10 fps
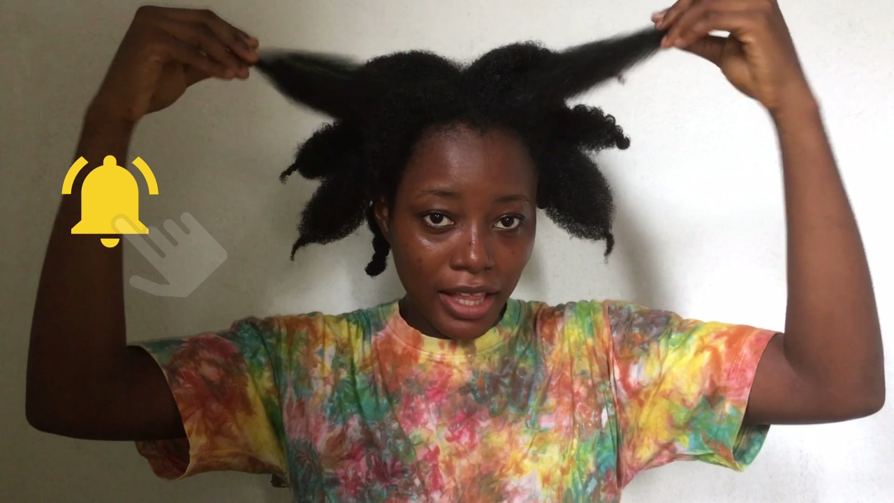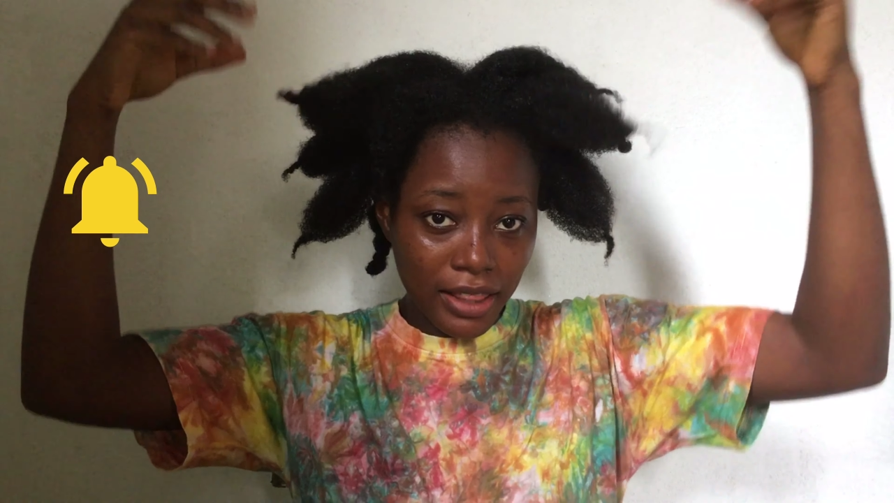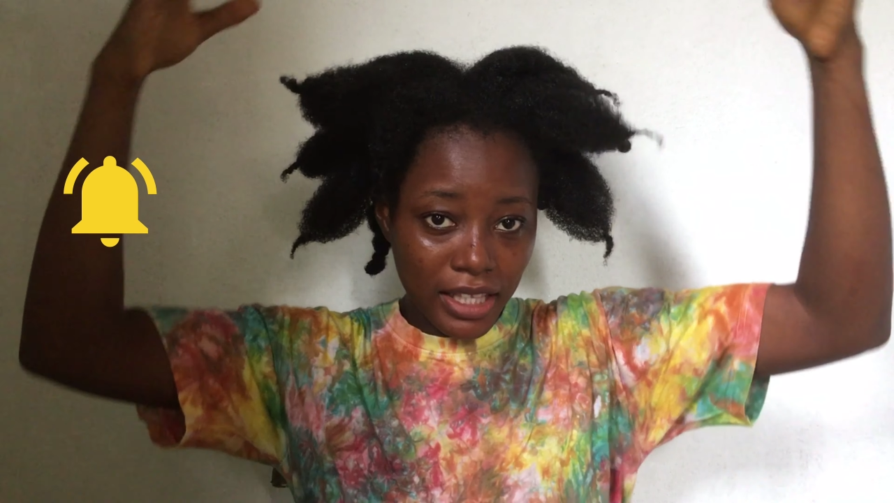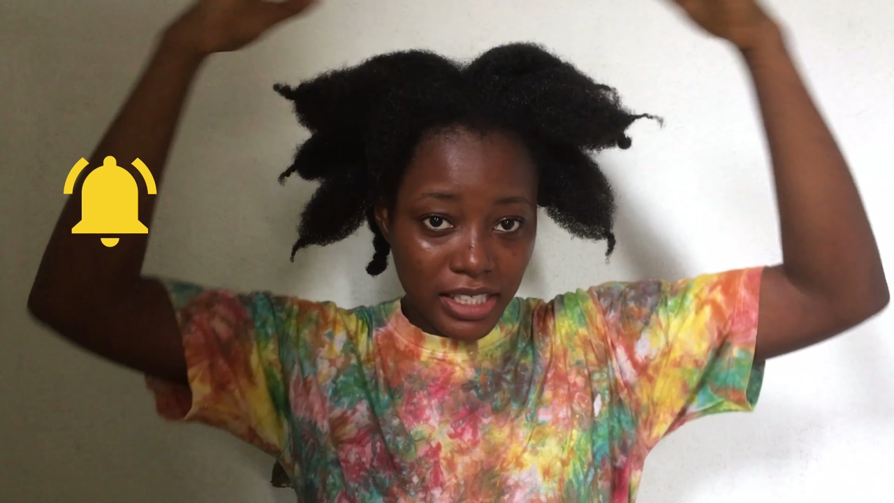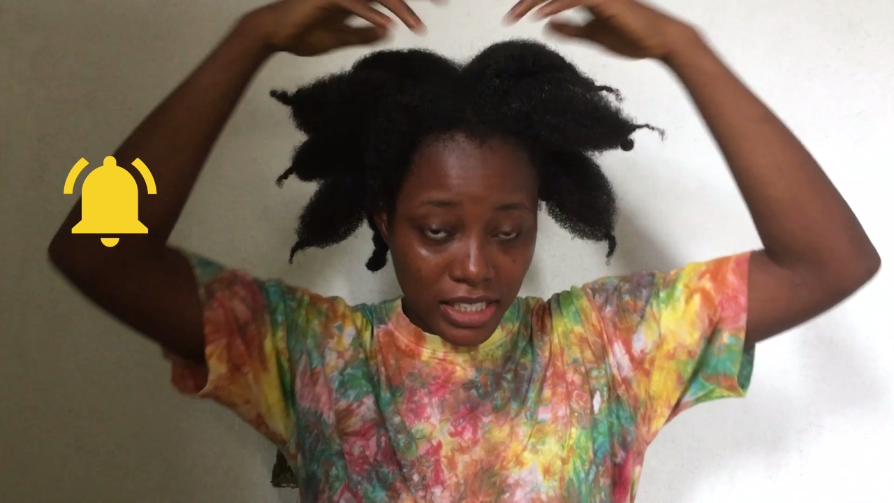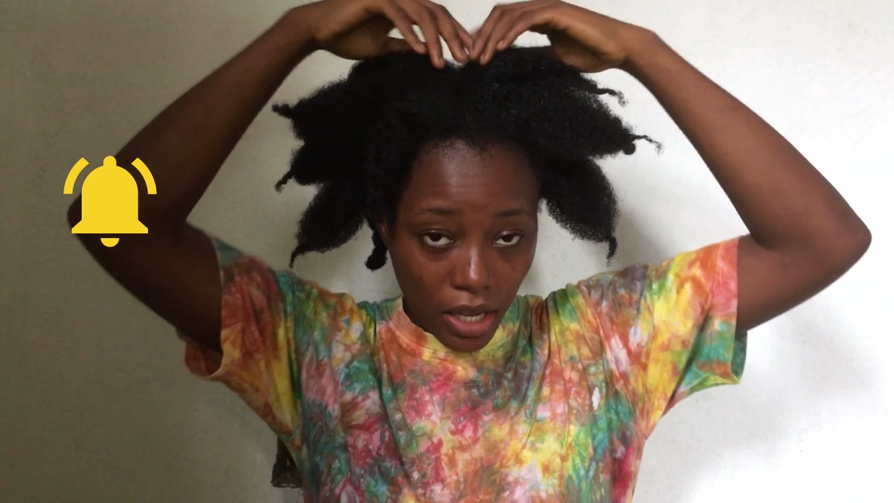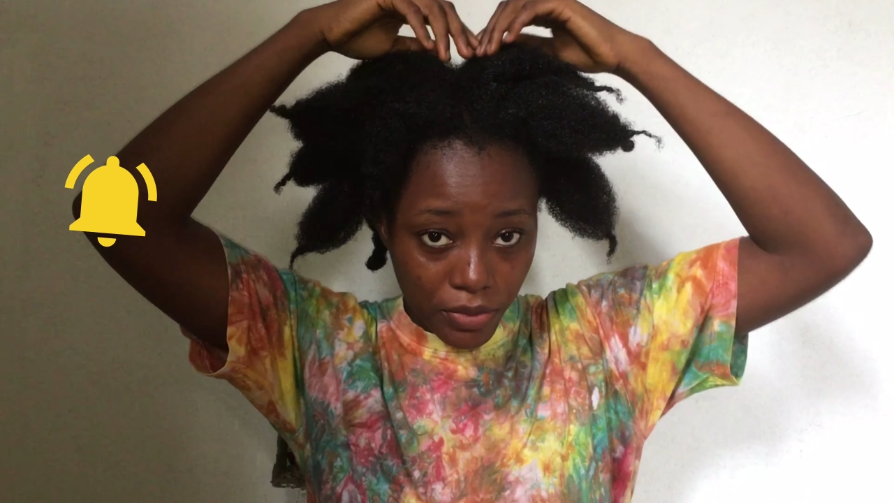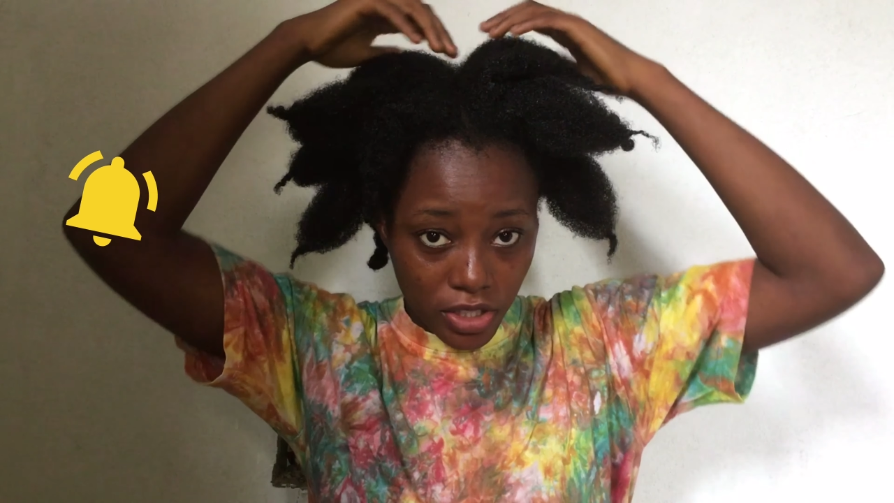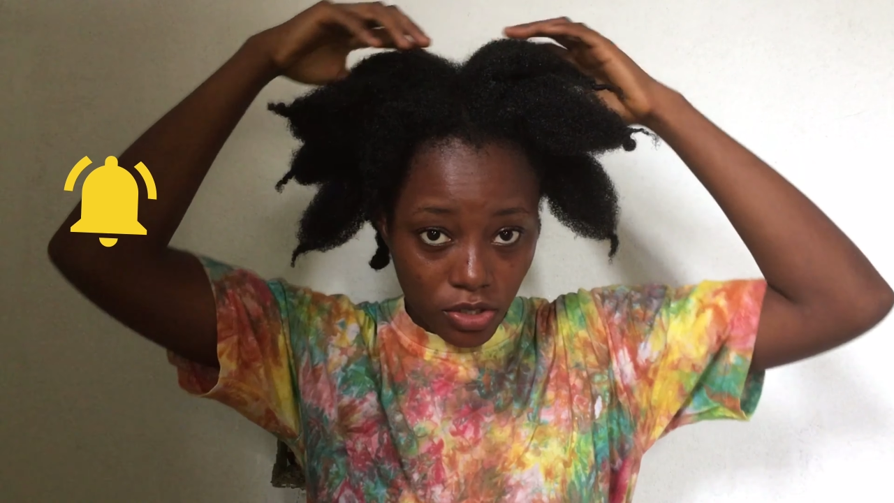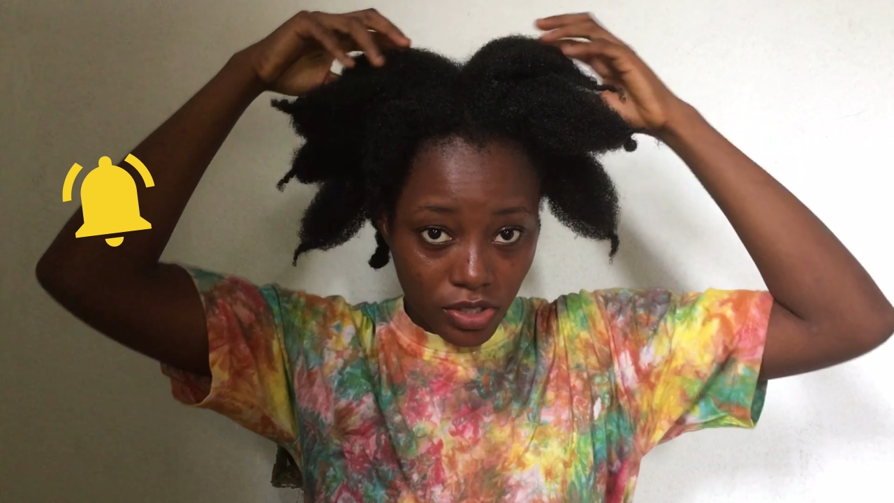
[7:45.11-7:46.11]
This is how
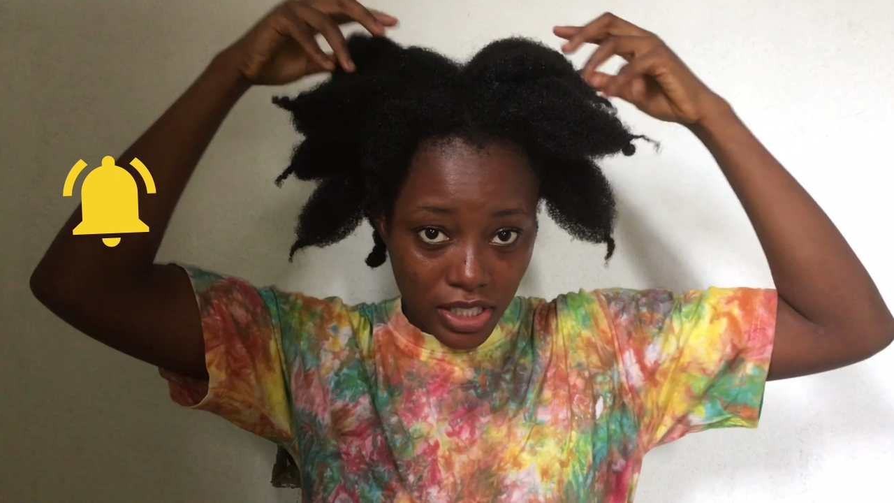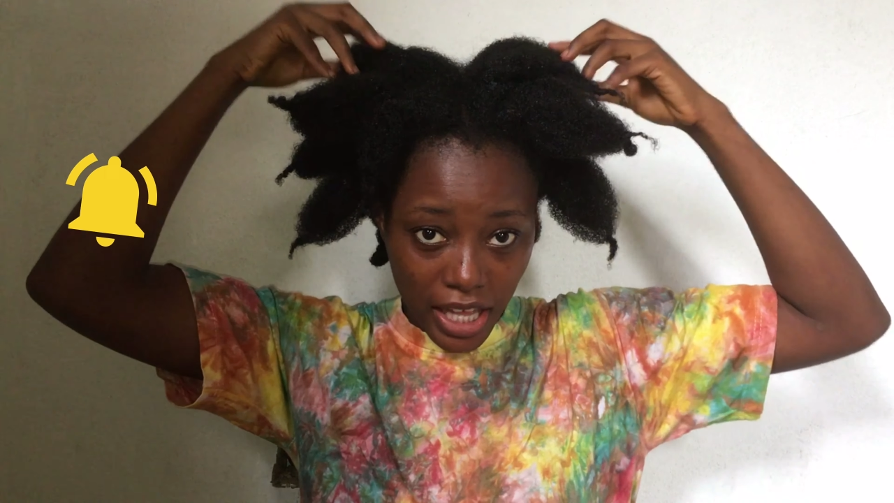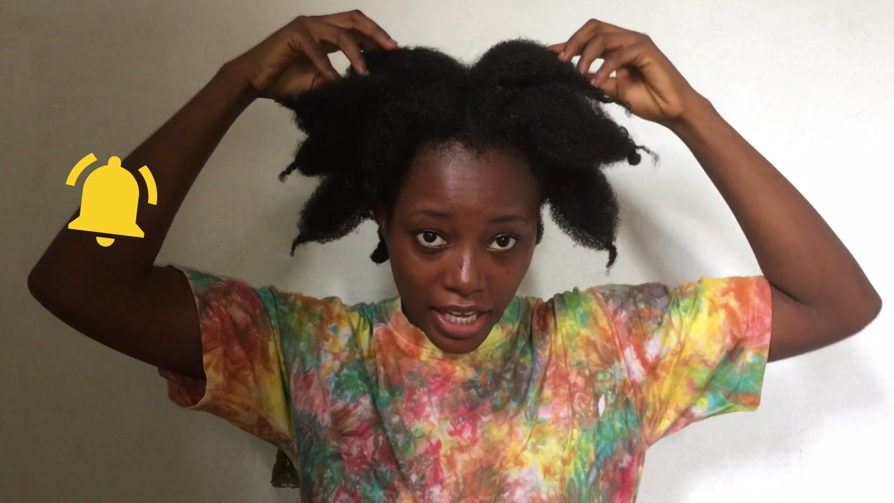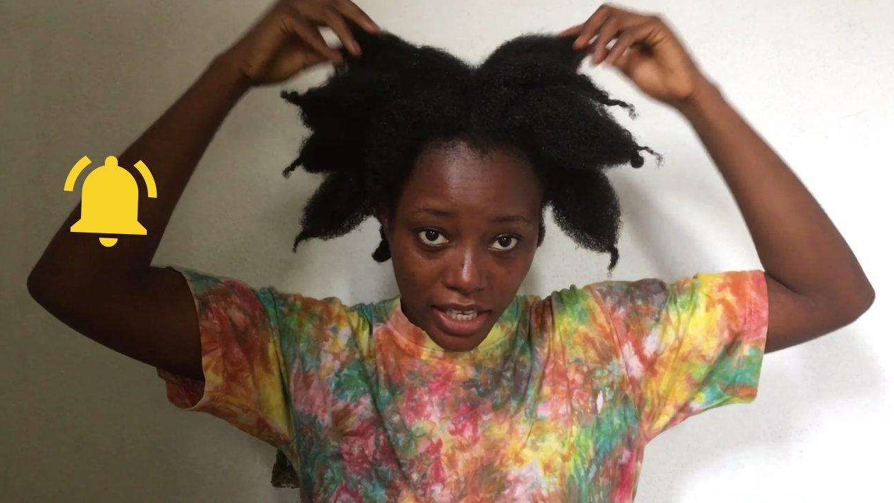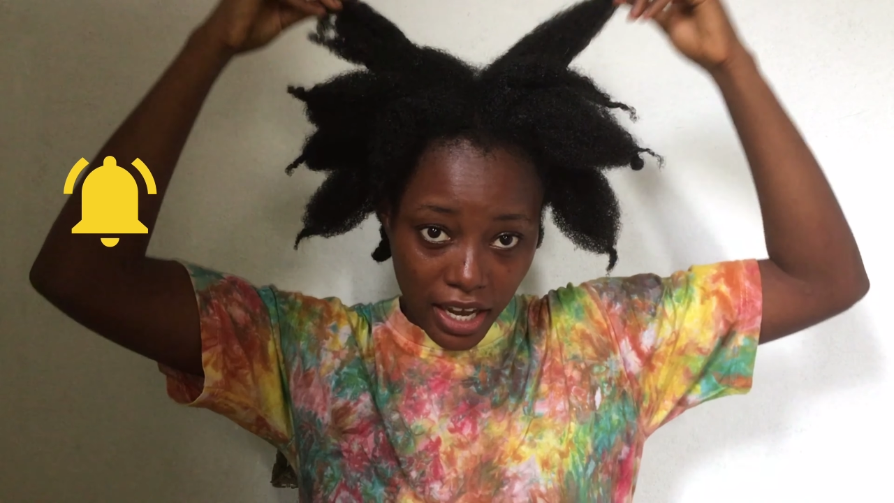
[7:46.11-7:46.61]
it looks like